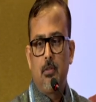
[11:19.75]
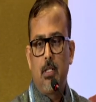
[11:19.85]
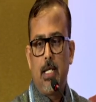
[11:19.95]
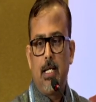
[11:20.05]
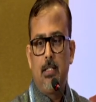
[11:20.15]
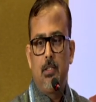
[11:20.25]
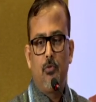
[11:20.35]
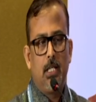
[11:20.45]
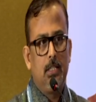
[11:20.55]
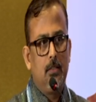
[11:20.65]
and you
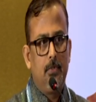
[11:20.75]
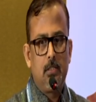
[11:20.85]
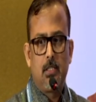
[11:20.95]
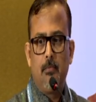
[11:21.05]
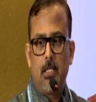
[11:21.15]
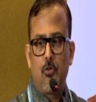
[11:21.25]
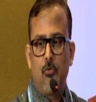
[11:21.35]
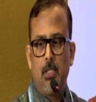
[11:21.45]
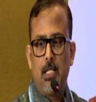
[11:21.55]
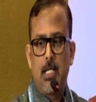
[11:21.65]
can give it
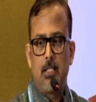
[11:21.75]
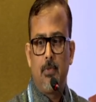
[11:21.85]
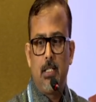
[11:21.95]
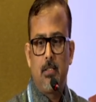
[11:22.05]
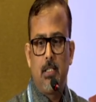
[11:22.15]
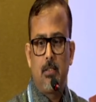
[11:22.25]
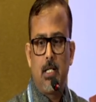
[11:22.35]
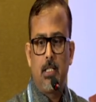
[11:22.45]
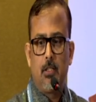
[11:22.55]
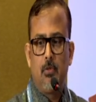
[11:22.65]
subacromial as well as
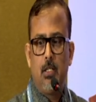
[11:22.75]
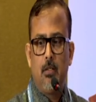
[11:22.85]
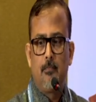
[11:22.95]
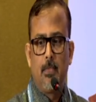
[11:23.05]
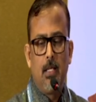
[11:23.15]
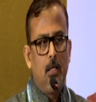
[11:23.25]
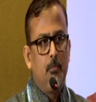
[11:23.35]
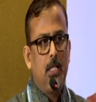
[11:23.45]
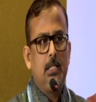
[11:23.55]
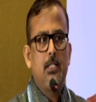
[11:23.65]
intra-articular,
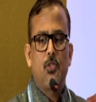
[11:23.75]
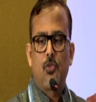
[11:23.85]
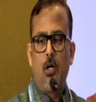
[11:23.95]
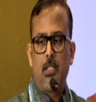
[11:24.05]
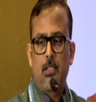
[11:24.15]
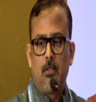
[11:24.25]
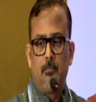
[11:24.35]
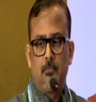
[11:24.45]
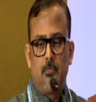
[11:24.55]
but it's short term.